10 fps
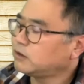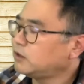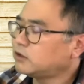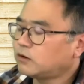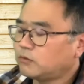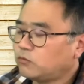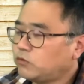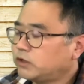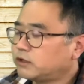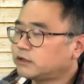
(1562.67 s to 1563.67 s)
in a
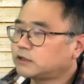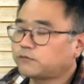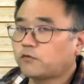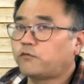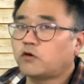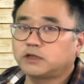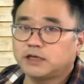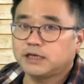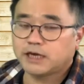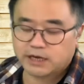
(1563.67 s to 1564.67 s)
wilderness for 40
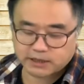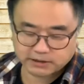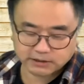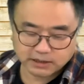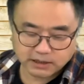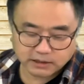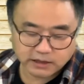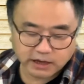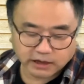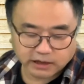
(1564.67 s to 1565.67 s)
years,
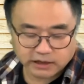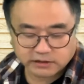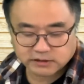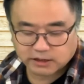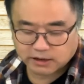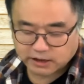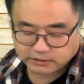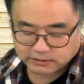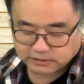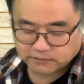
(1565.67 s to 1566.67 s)
then
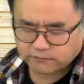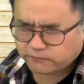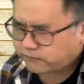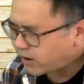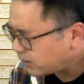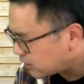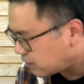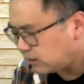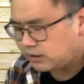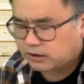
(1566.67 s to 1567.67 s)
Israelites
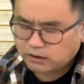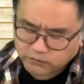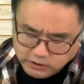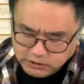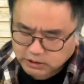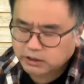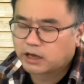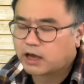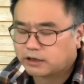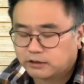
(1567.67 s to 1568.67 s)
finally, eventually
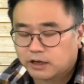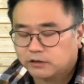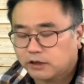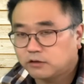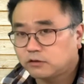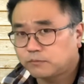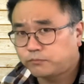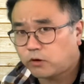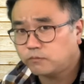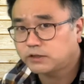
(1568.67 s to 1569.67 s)
entered into the
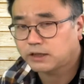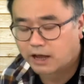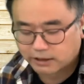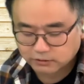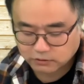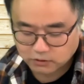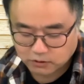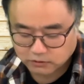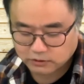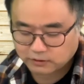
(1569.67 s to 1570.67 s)
promised land
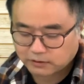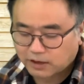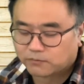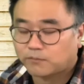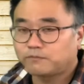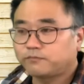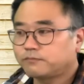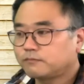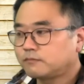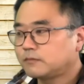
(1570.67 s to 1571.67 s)
God gave them,
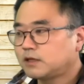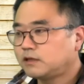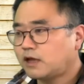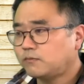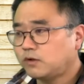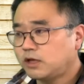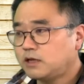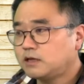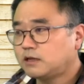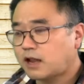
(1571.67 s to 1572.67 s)
namely
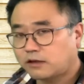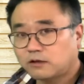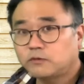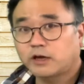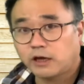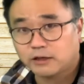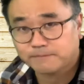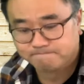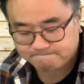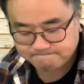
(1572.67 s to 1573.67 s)
land of Canaan.
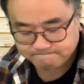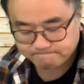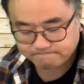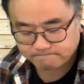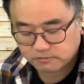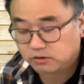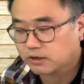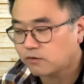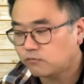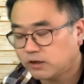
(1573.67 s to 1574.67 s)
You
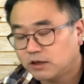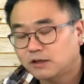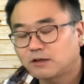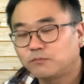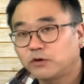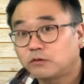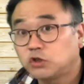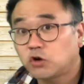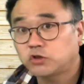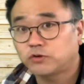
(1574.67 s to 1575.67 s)
can read it in the book of
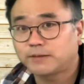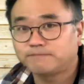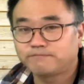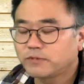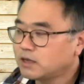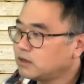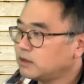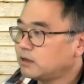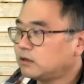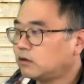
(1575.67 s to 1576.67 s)
Joshua.
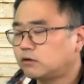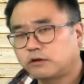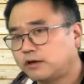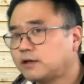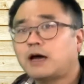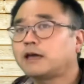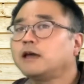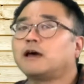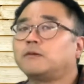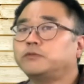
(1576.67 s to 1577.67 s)
A lot of things again
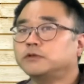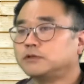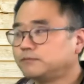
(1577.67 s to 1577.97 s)
happened,